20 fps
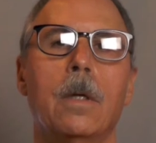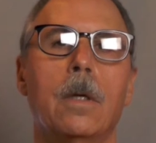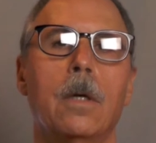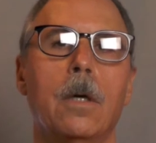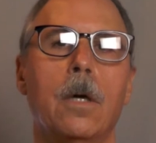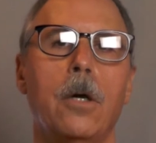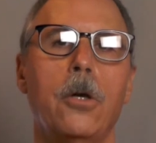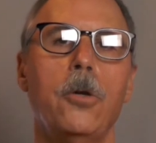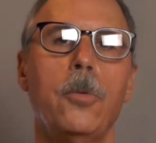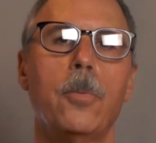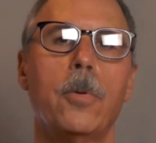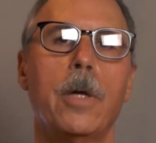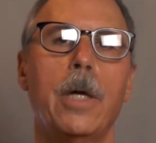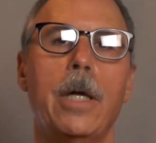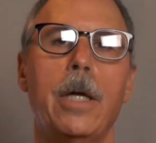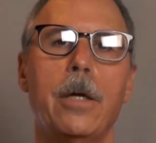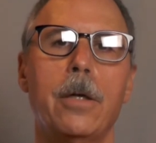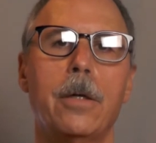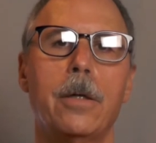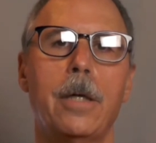Are you
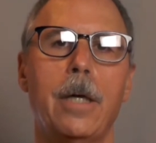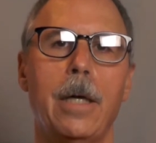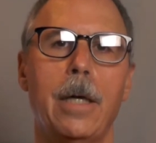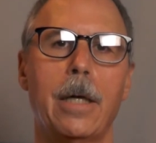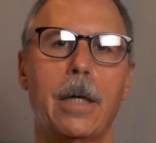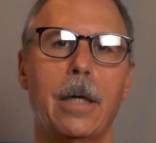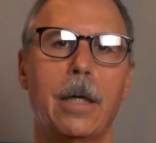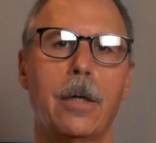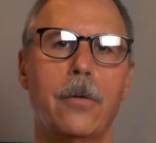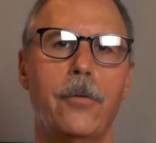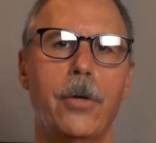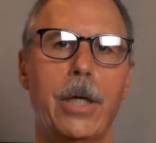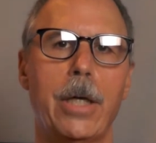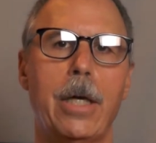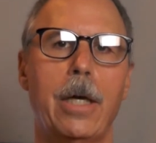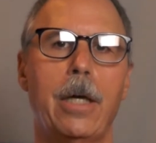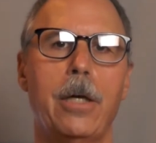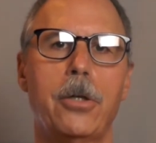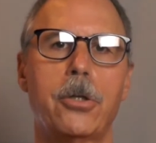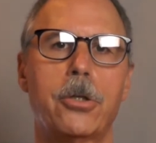planning on taking a
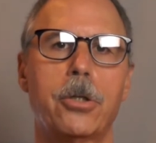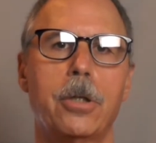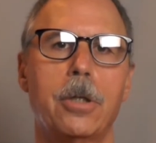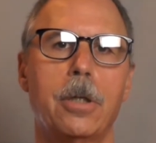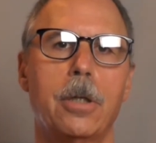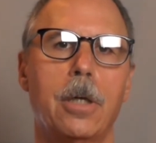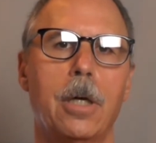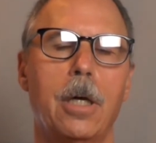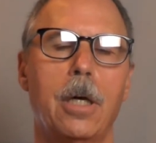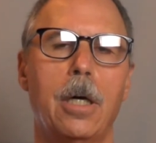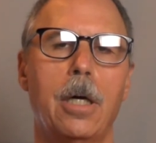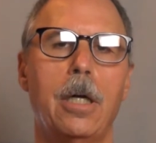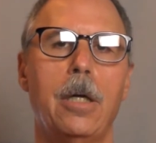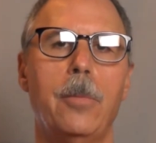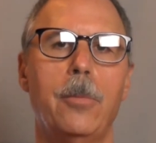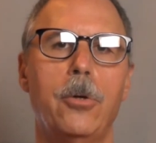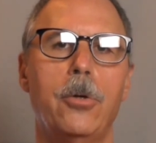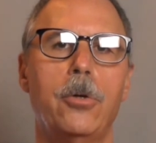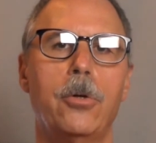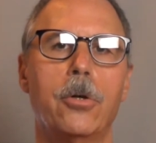vacation, a
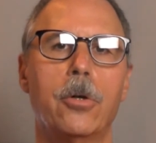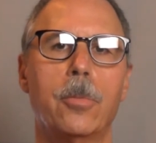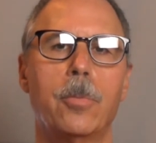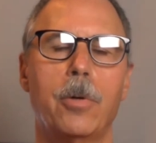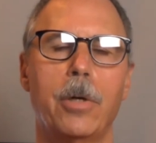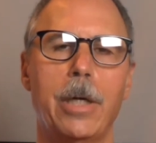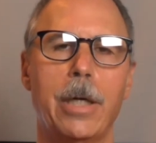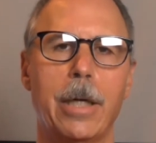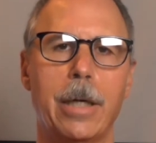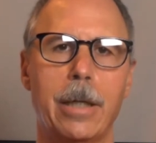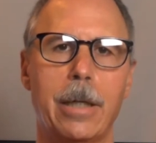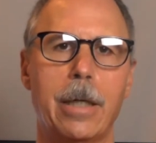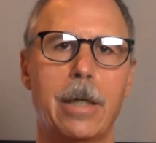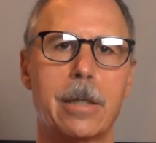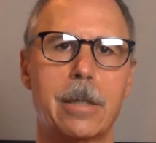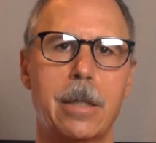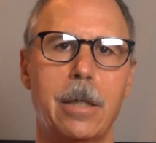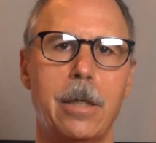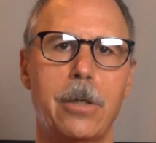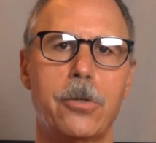honeymoon, or planning a
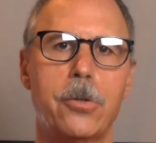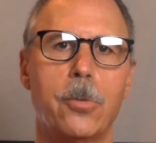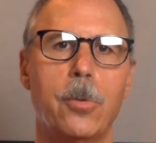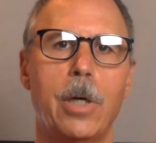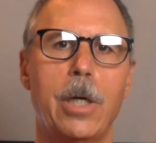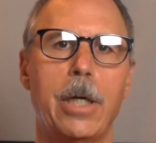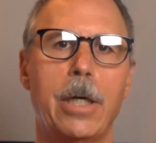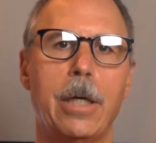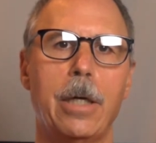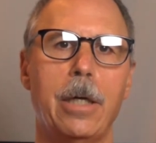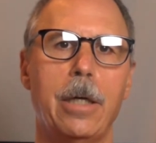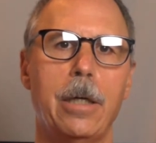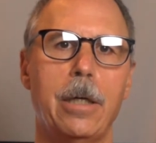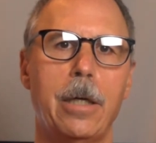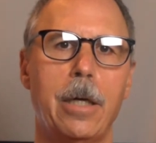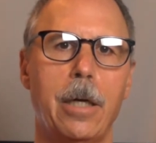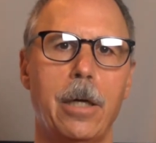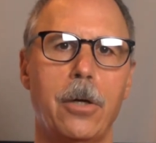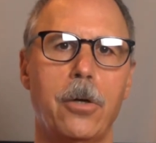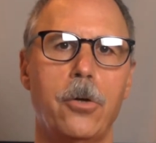destination wedding in
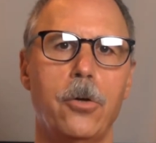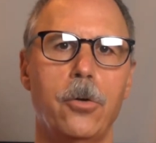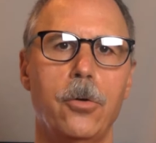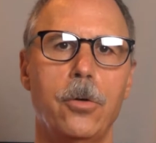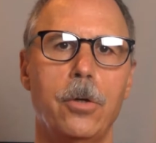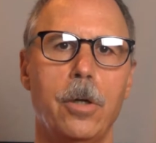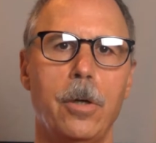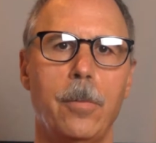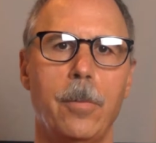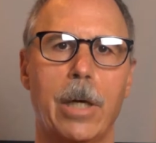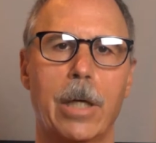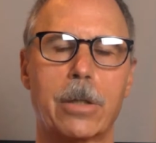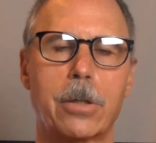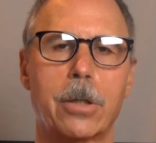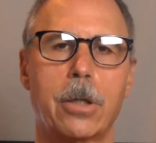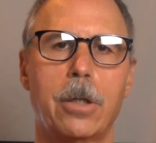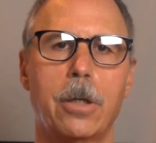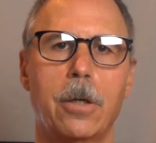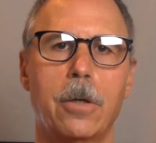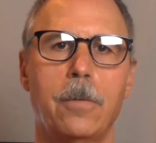Cancun in
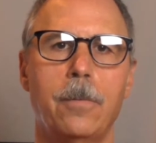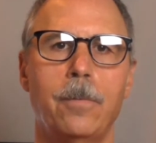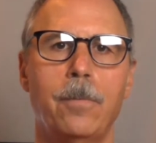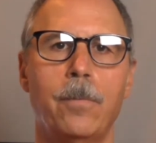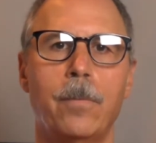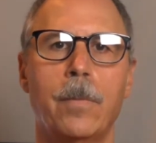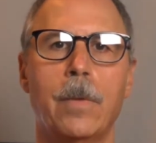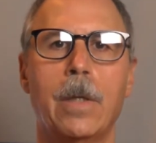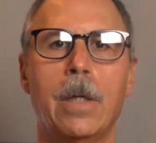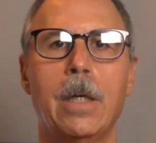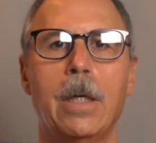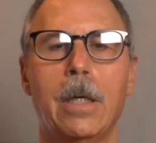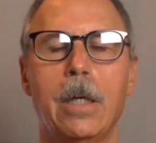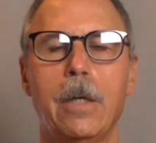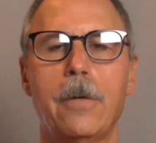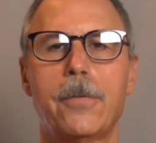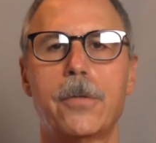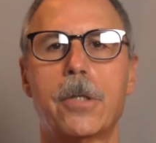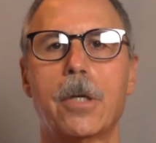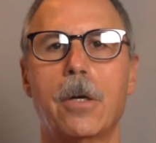Mexico?
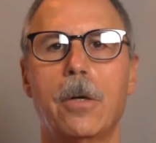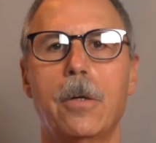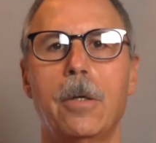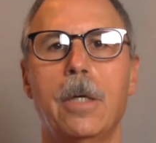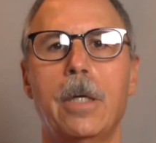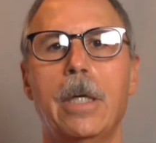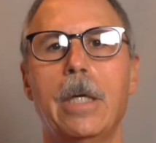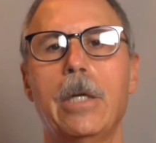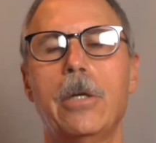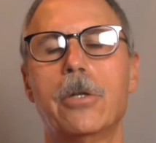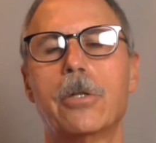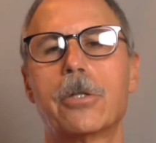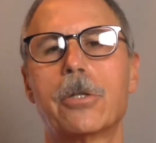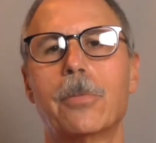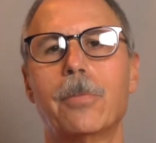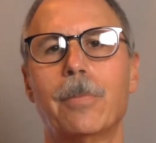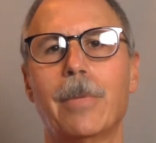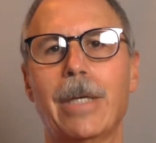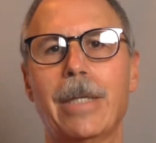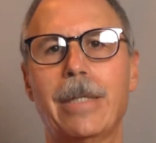If so, here are some
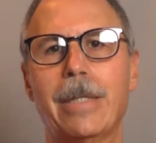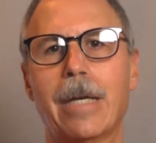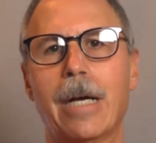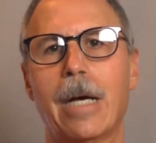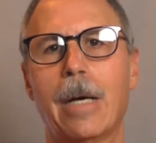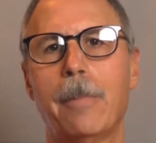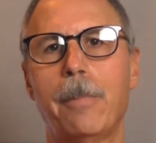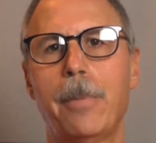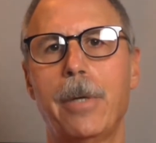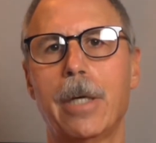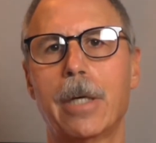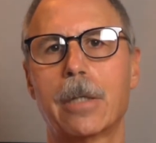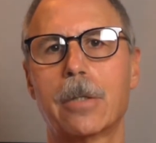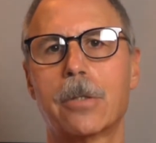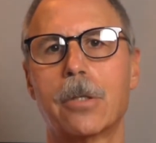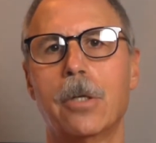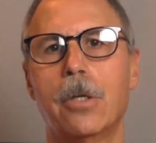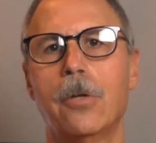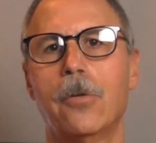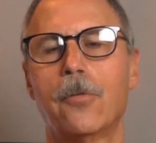of my top picks
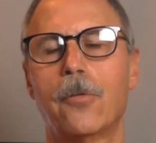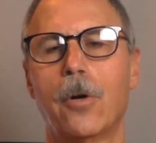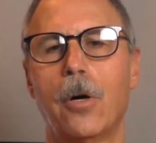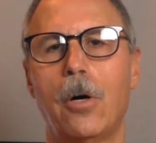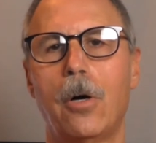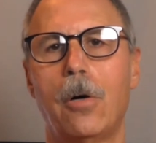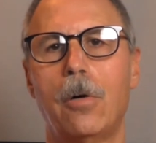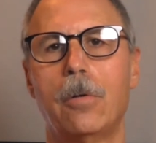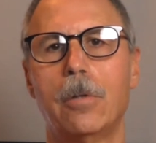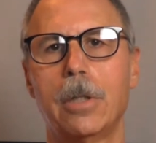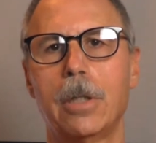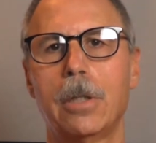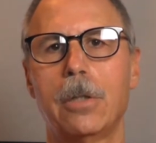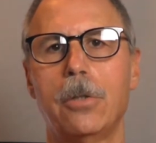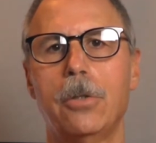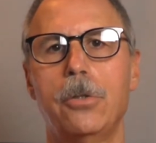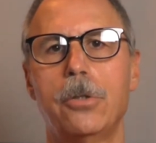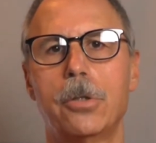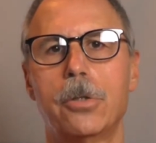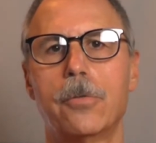for
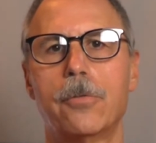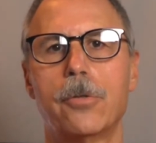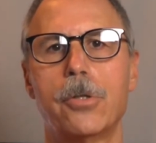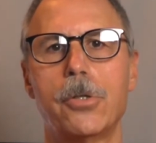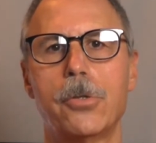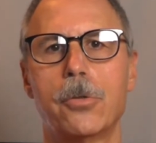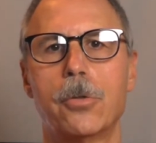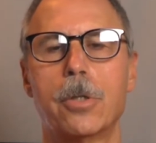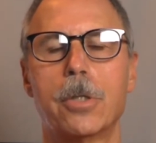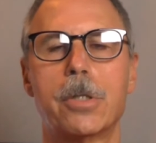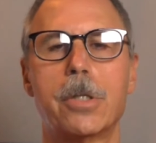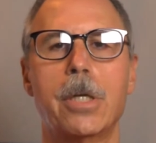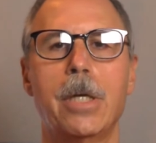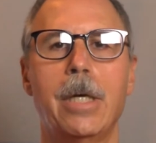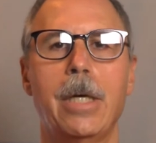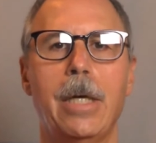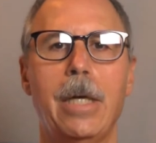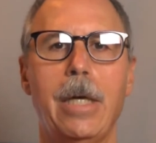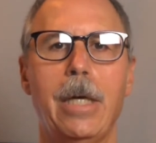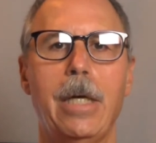all-inclusive resorts
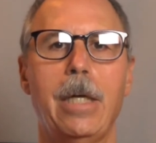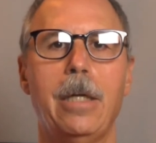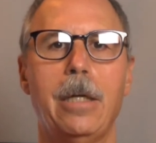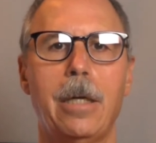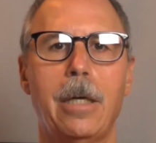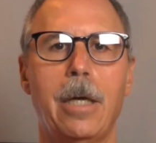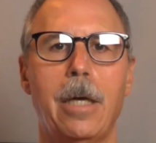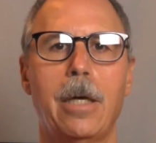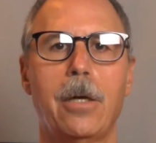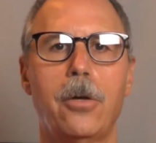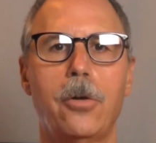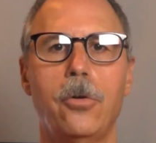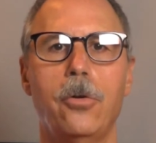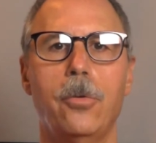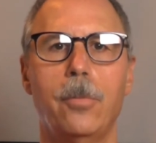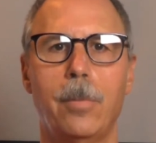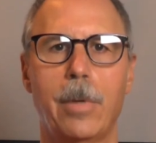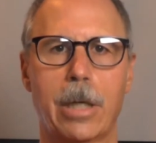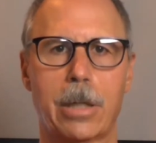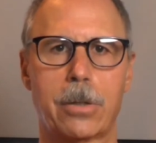in
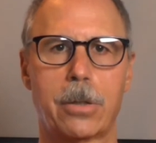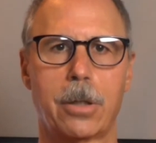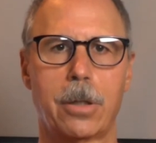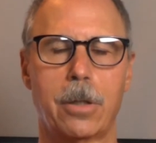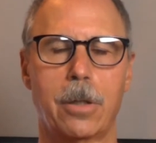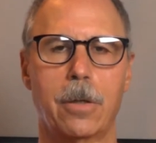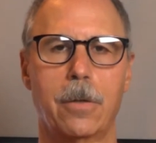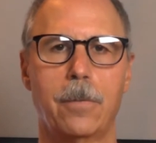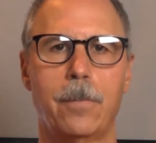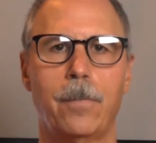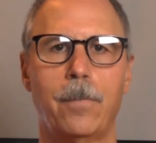Cancun, Mexico.